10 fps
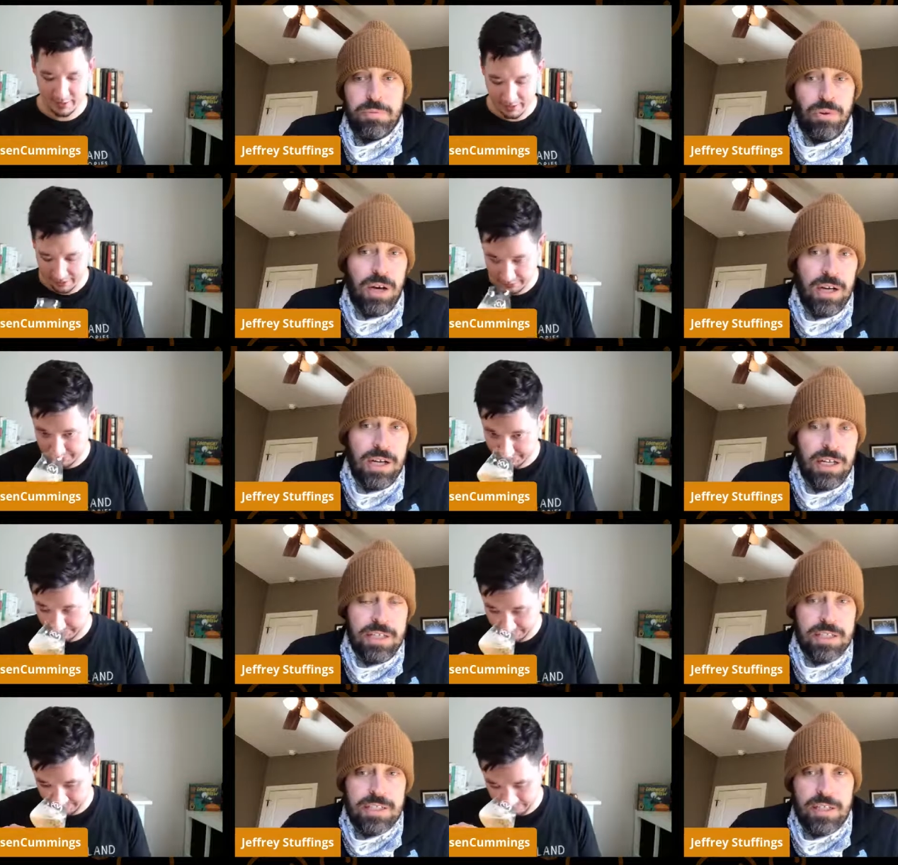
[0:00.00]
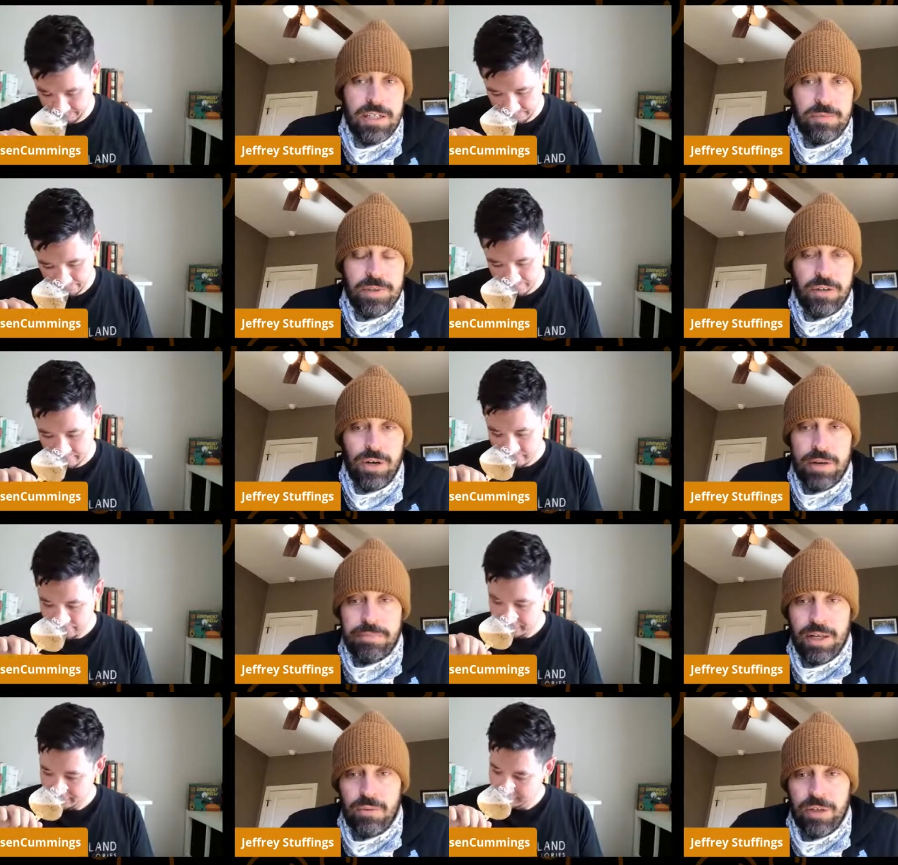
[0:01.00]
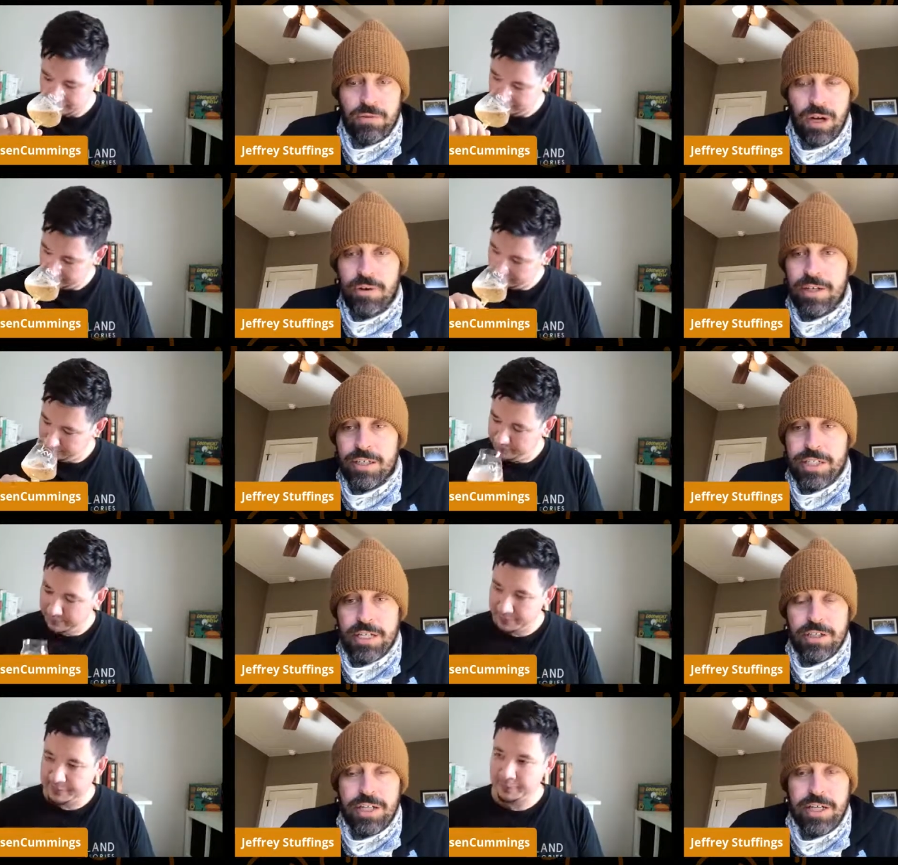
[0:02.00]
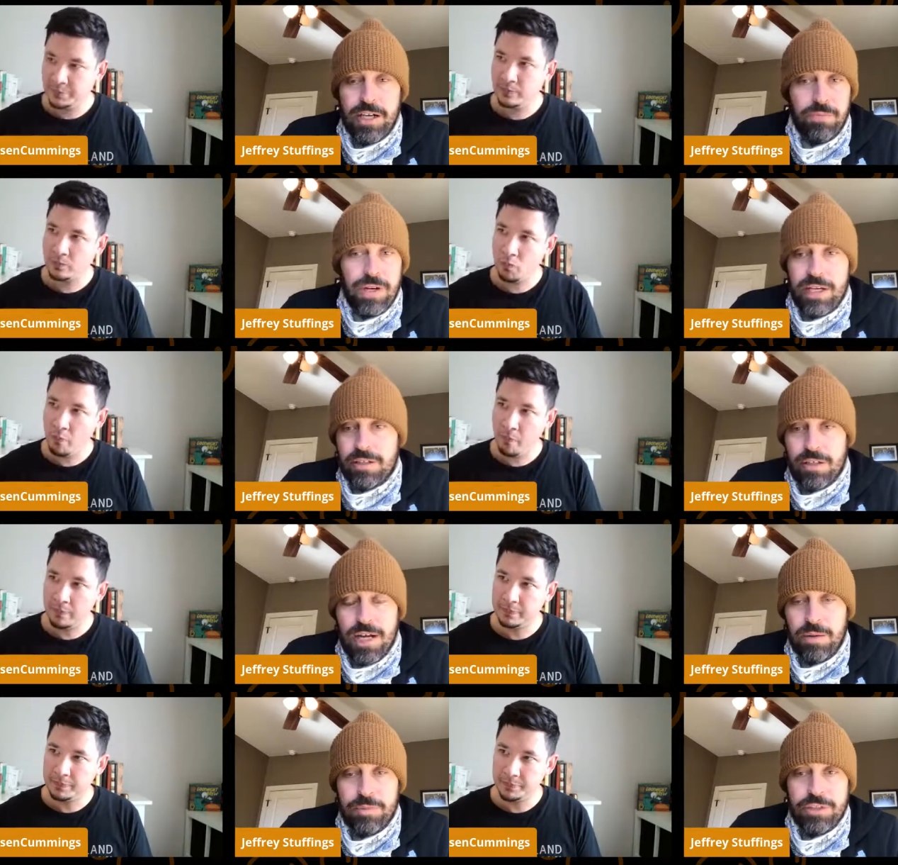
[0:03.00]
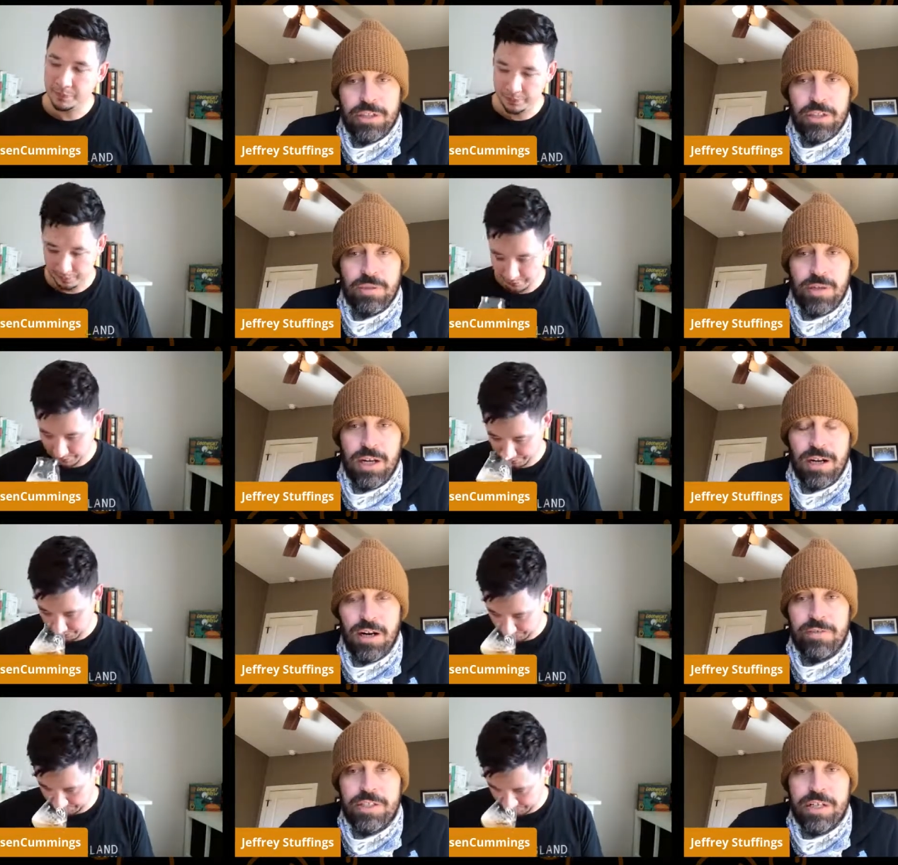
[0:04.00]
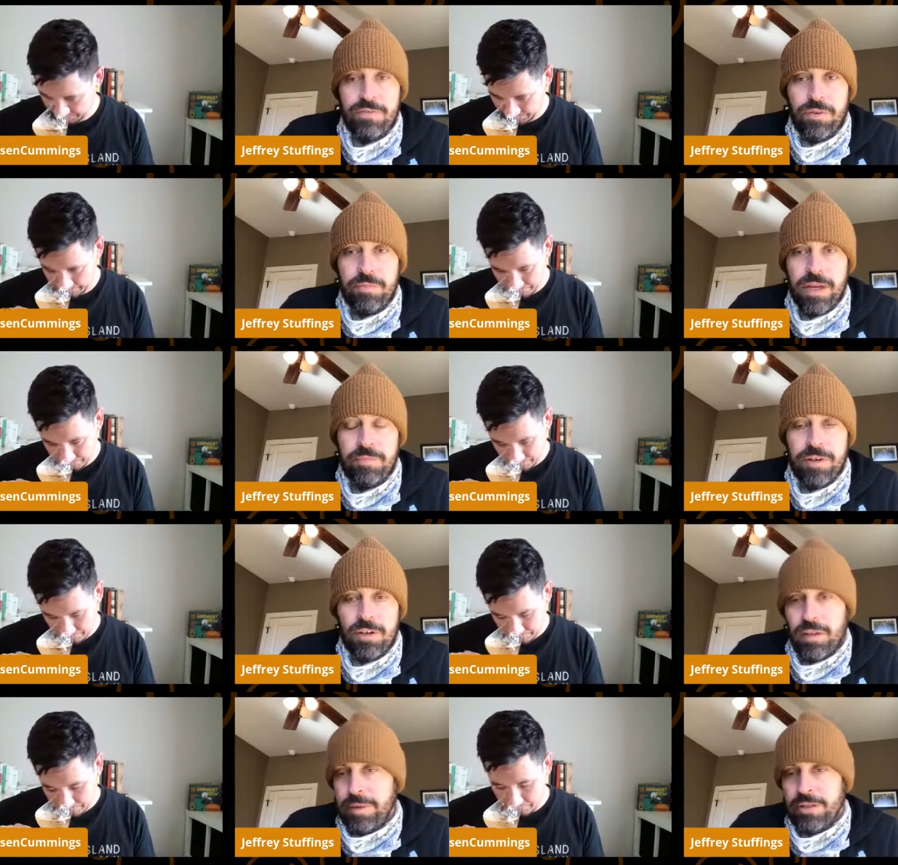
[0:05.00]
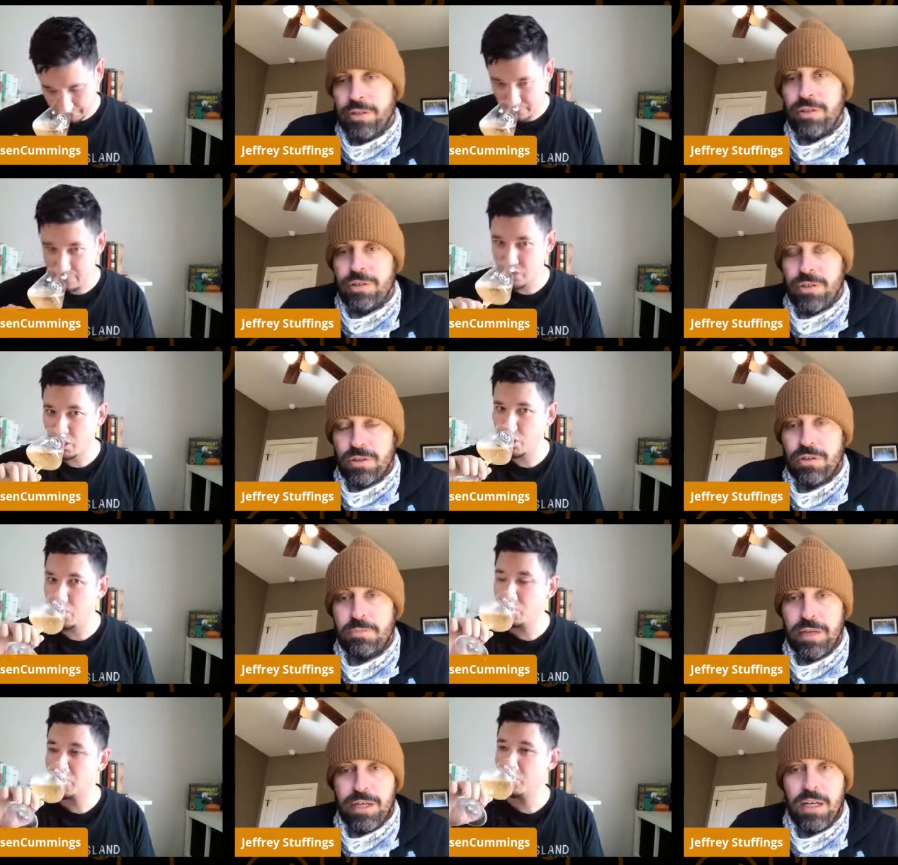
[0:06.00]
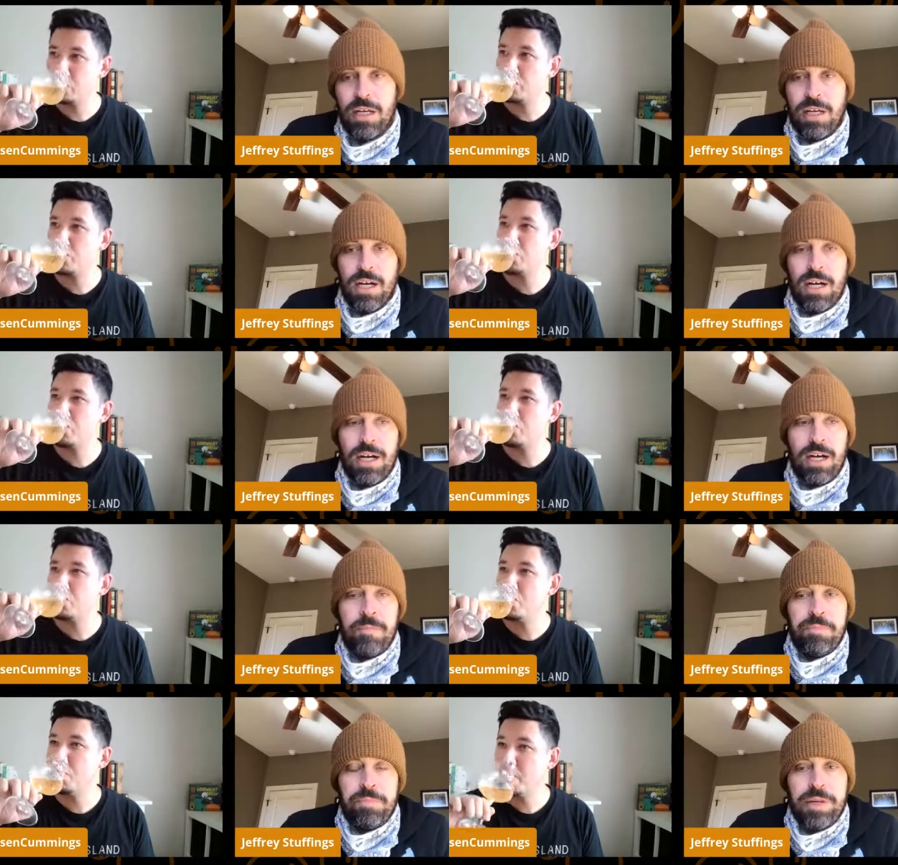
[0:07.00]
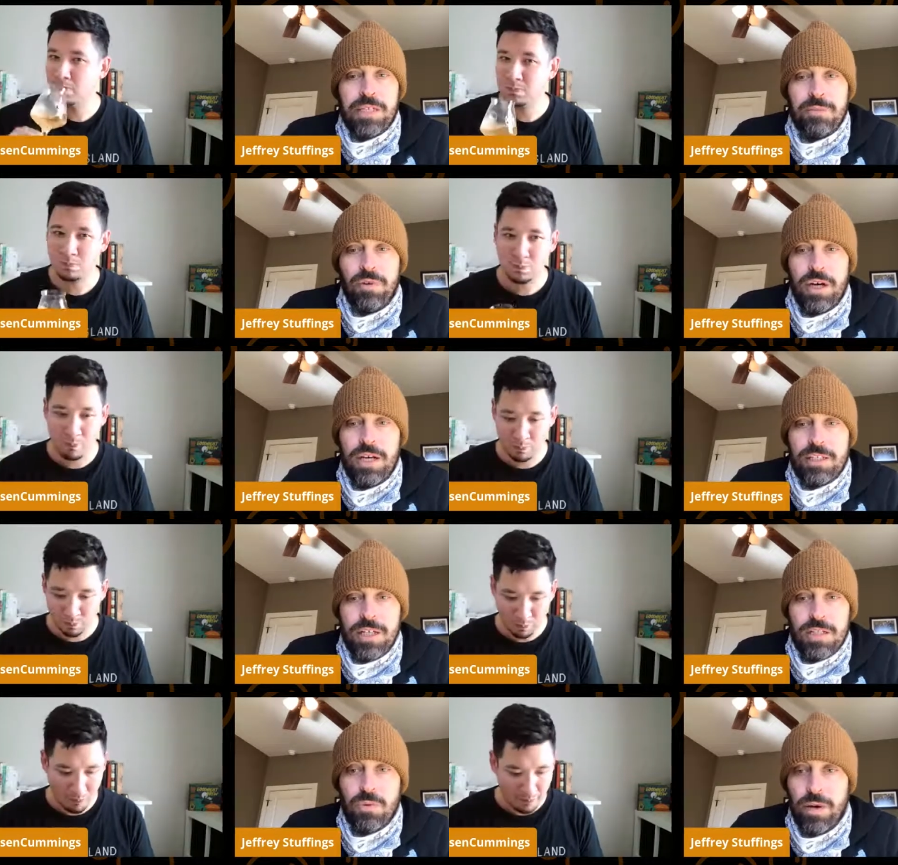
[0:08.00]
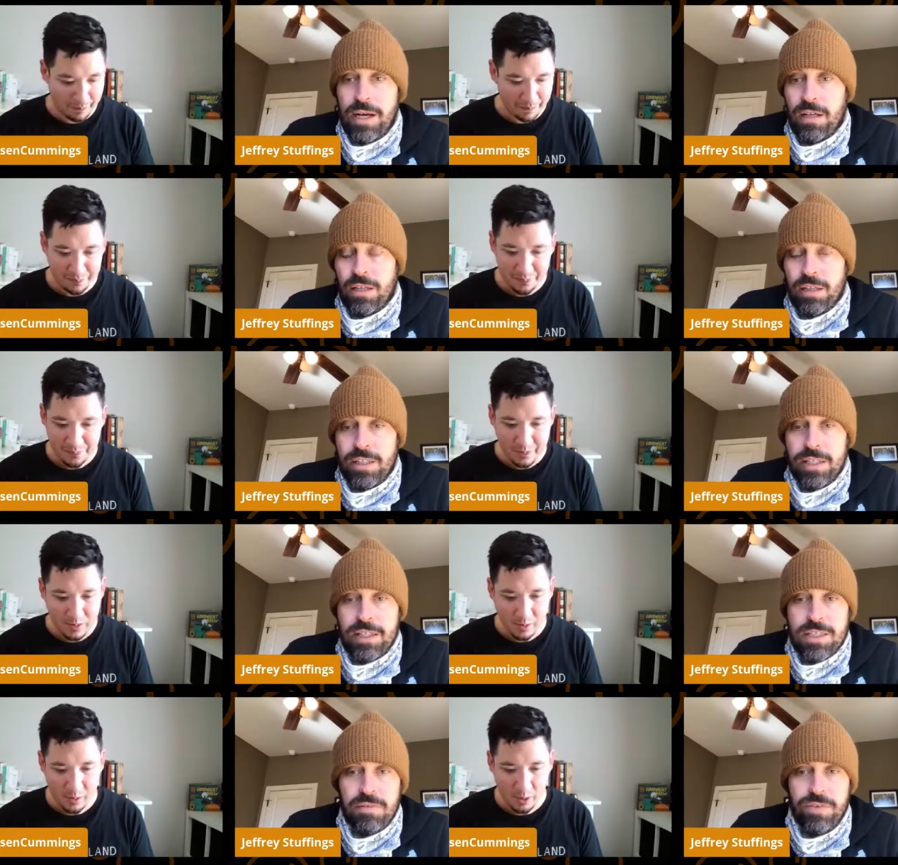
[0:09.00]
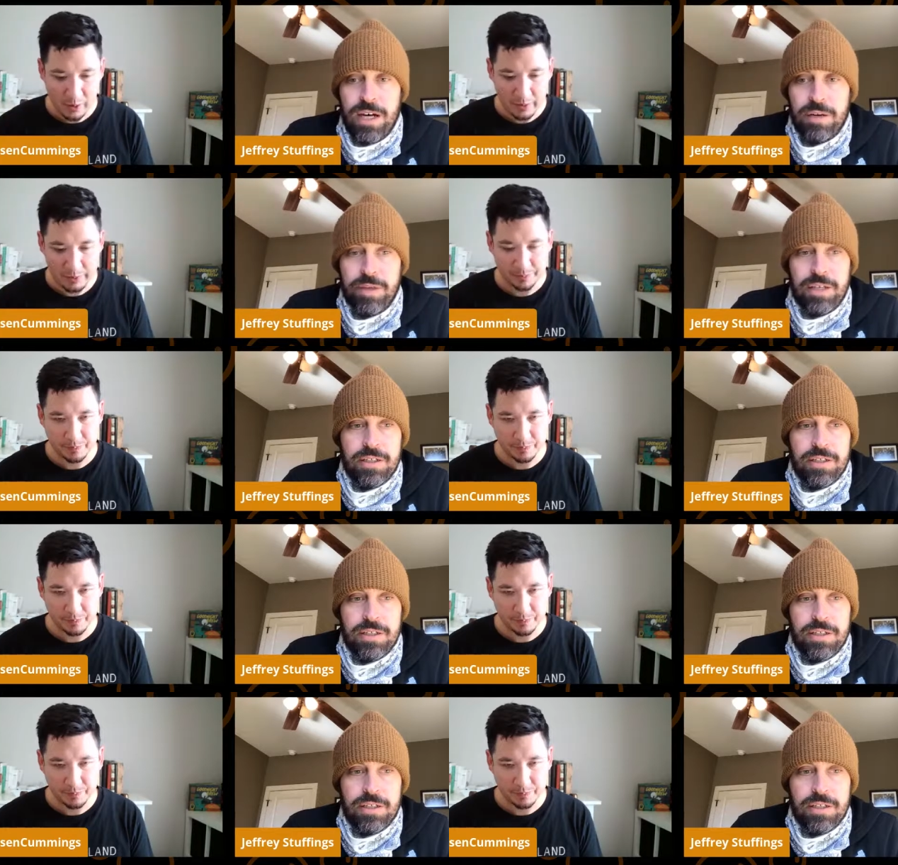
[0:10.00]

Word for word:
Speaker 1: du Bois is a, a, grape that we grow here at Jester King. Our vines are not mature and we're not harvesting from them. They're only about two years old. But um, Blanc du Bois does well in this environment.